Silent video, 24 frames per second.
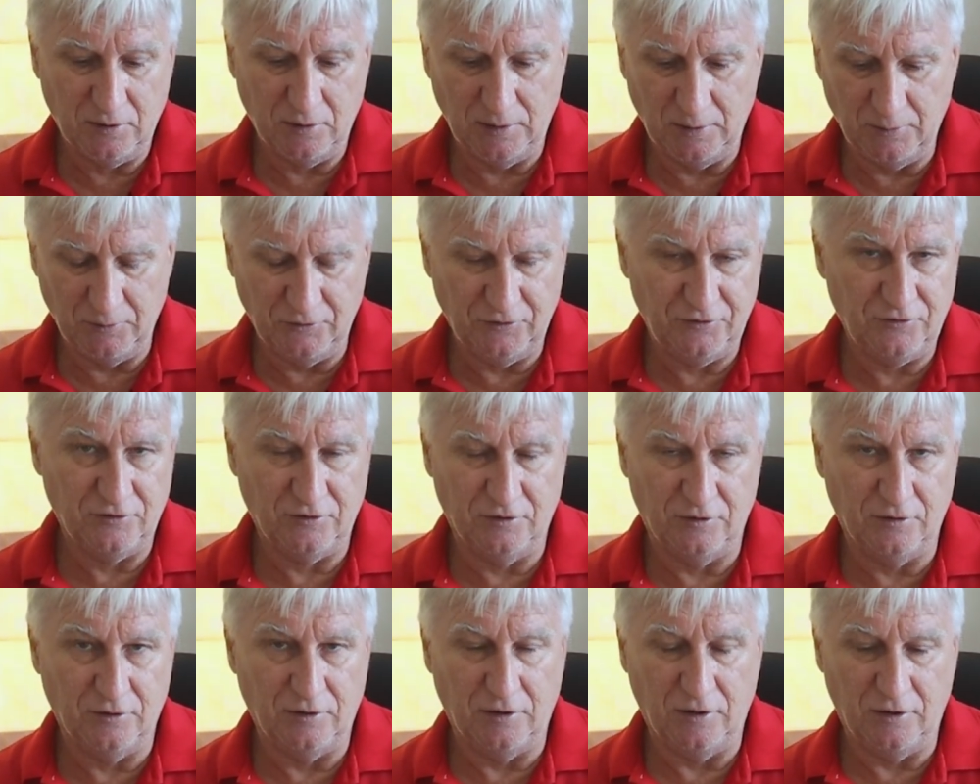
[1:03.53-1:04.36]
It was
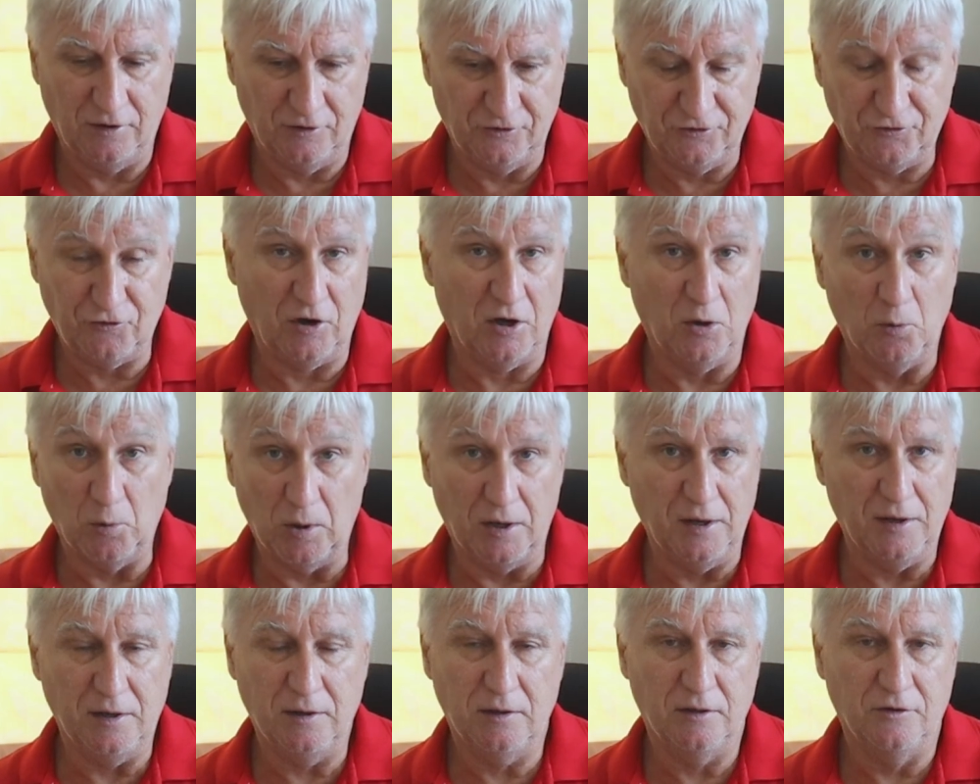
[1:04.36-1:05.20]
straight
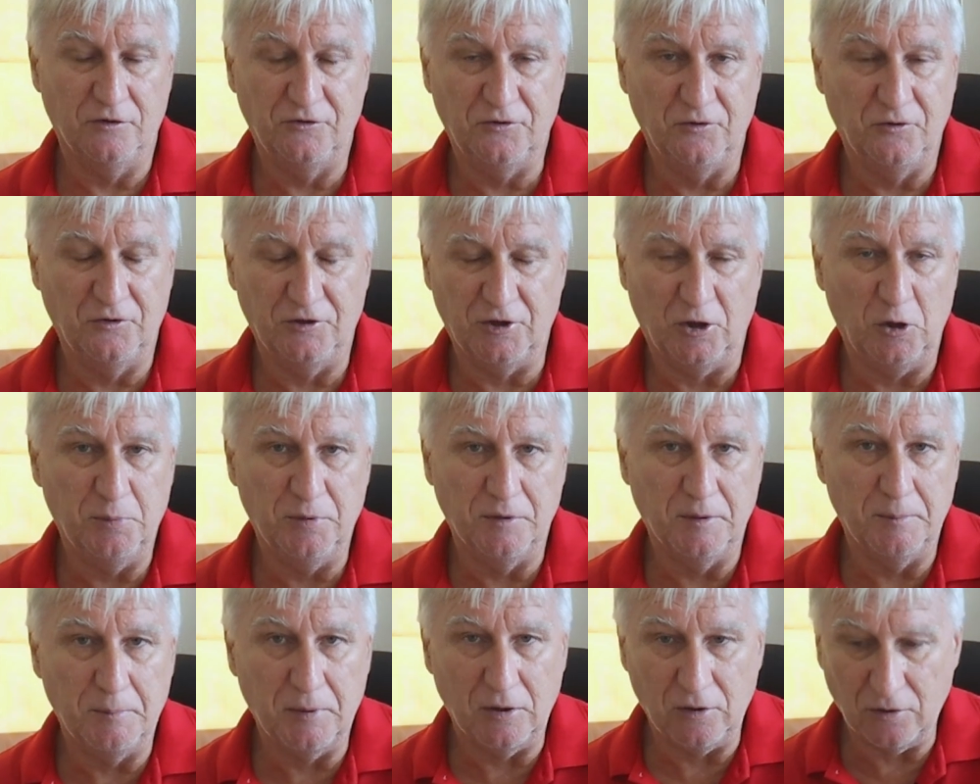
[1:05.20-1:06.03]
away, as soon as I
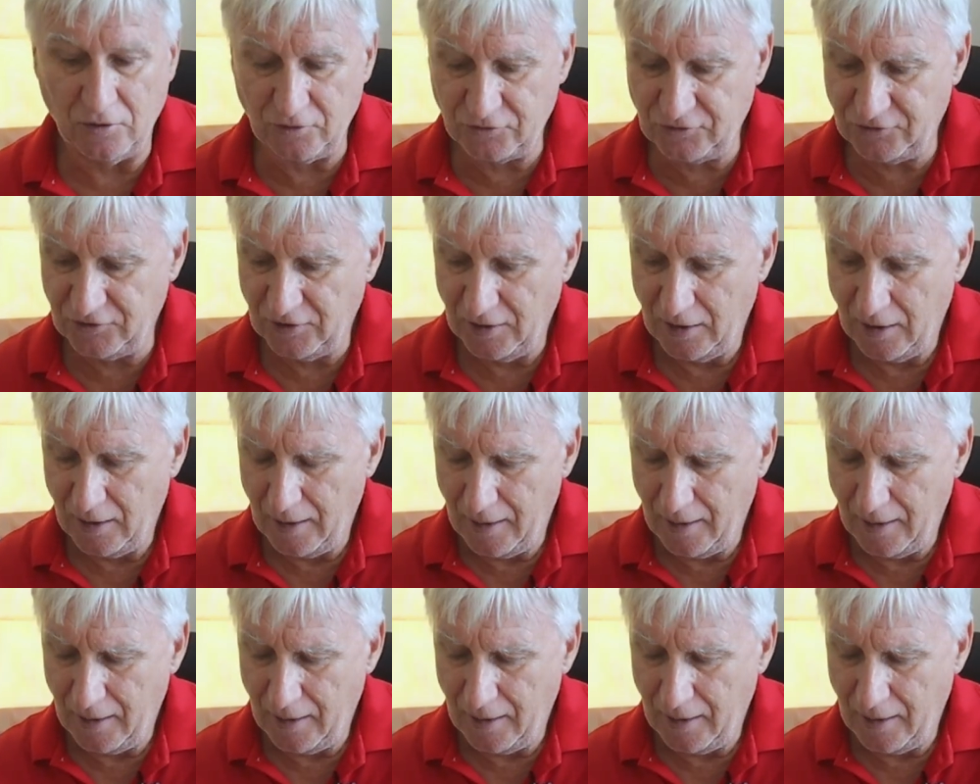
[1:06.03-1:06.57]
opened the box.